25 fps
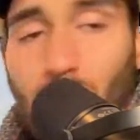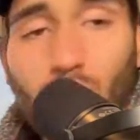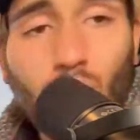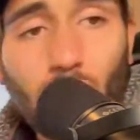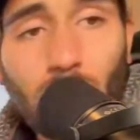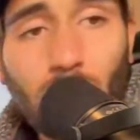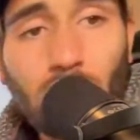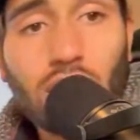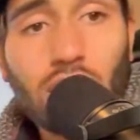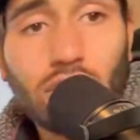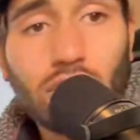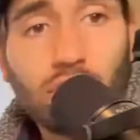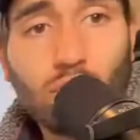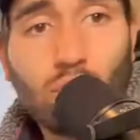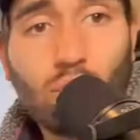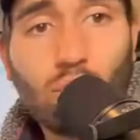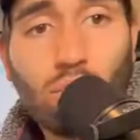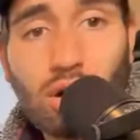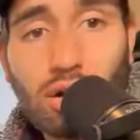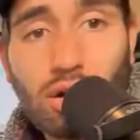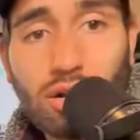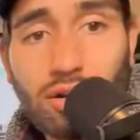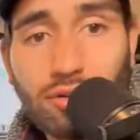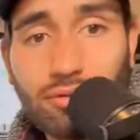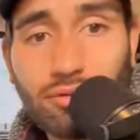where you
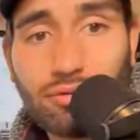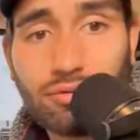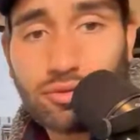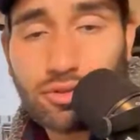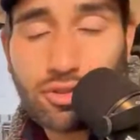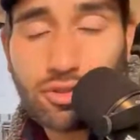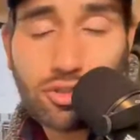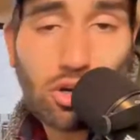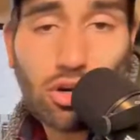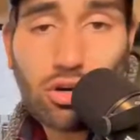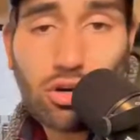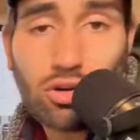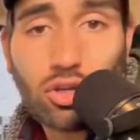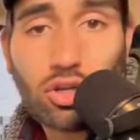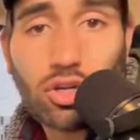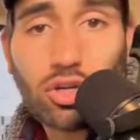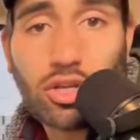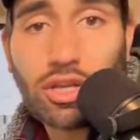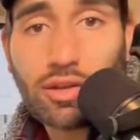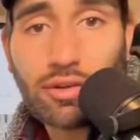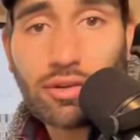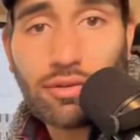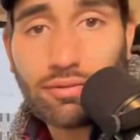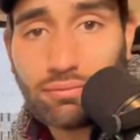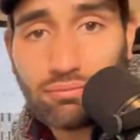want to start
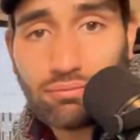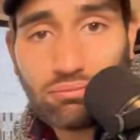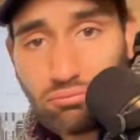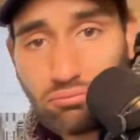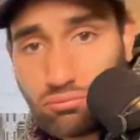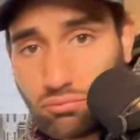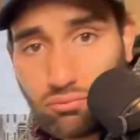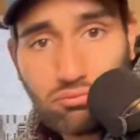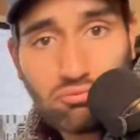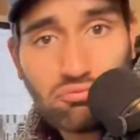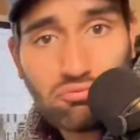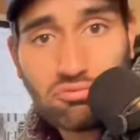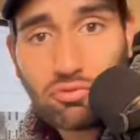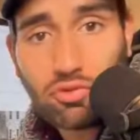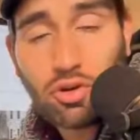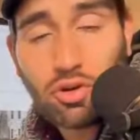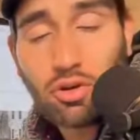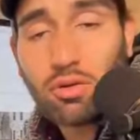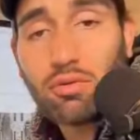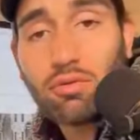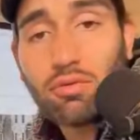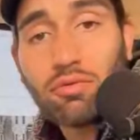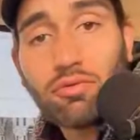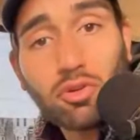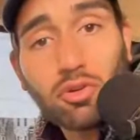looking
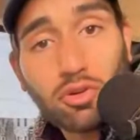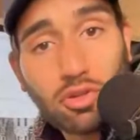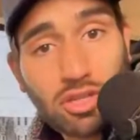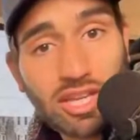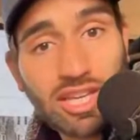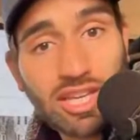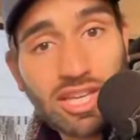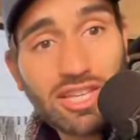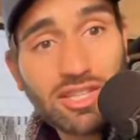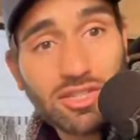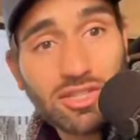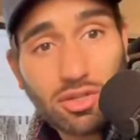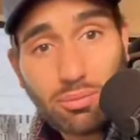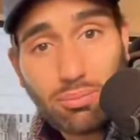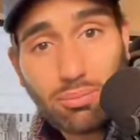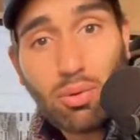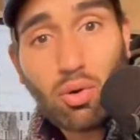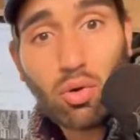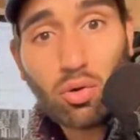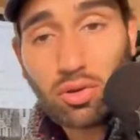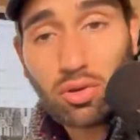for leads or pull